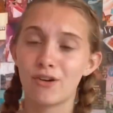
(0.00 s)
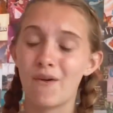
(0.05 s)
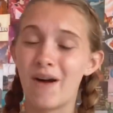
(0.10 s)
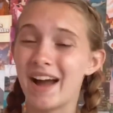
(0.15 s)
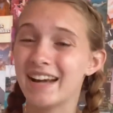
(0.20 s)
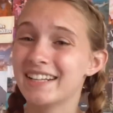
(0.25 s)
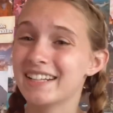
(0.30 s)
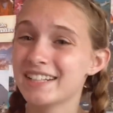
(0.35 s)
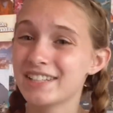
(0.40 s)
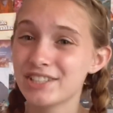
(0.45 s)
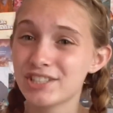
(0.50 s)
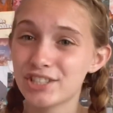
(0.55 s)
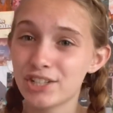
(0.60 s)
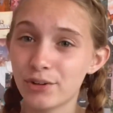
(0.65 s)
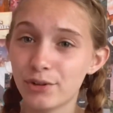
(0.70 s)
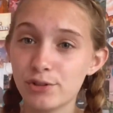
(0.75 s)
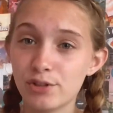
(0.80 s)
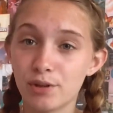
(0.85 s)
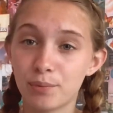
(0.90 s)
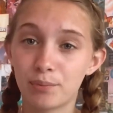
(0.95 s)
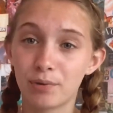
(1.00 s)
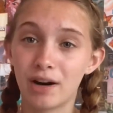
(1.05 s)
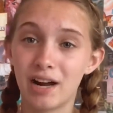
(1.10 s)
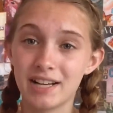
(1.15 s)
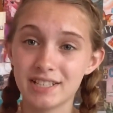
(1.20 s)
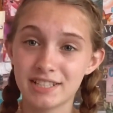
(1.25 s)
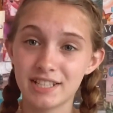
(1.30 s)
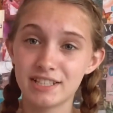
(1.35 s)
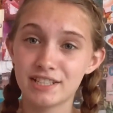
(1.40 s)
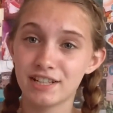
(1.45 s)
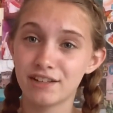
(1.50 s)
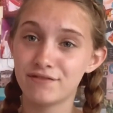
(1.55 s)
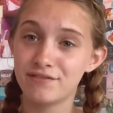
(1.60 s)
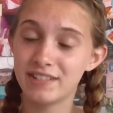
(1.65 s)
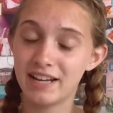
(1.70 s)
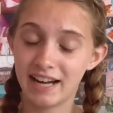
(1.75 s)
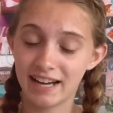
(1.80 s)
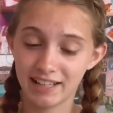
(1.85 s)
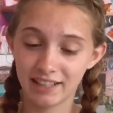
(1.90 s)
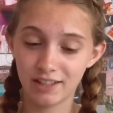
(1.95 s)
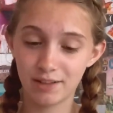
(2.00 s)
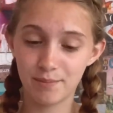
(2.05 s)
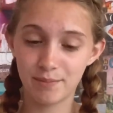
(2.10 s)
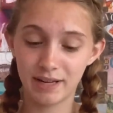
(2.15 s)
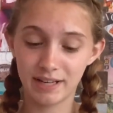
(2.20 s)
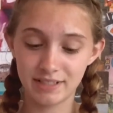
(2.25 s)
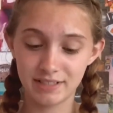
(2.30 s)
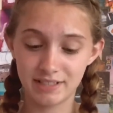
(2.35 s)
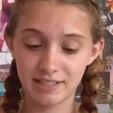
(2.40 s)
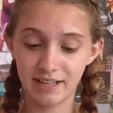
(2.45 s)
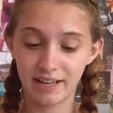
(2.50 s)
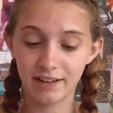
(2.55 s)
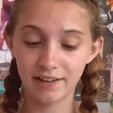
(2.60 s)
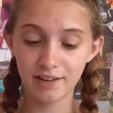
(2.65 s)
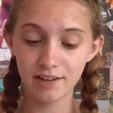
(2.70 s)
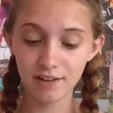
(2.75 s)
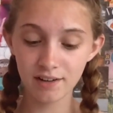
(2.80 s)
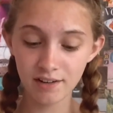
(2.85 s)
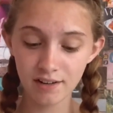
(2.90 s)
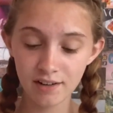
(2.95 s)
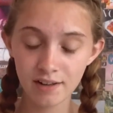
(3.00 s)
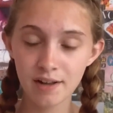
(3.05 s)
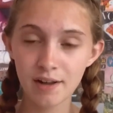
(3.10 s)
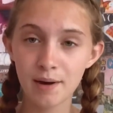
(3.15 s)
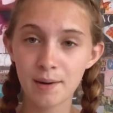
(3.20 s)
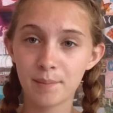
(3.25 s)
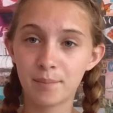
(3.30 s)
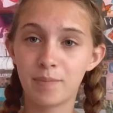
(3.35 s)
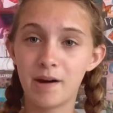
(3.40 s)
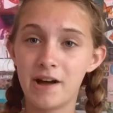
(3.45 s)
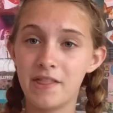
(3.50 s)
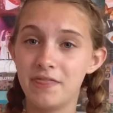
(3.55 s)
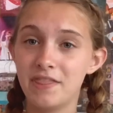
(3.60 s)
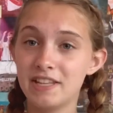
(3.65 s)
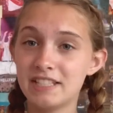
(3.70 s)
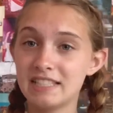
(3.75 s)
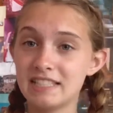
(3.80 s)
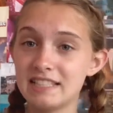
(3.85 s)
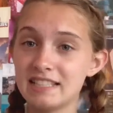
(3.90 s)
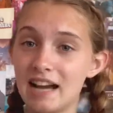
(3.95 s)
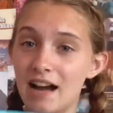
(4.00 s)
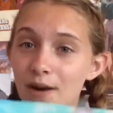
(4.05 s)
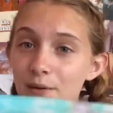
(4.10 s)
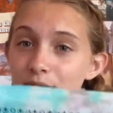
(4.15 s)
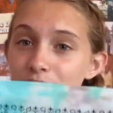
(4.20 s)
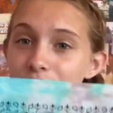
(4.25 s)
I didn't show you the process of dyeing the bandana, but this is how it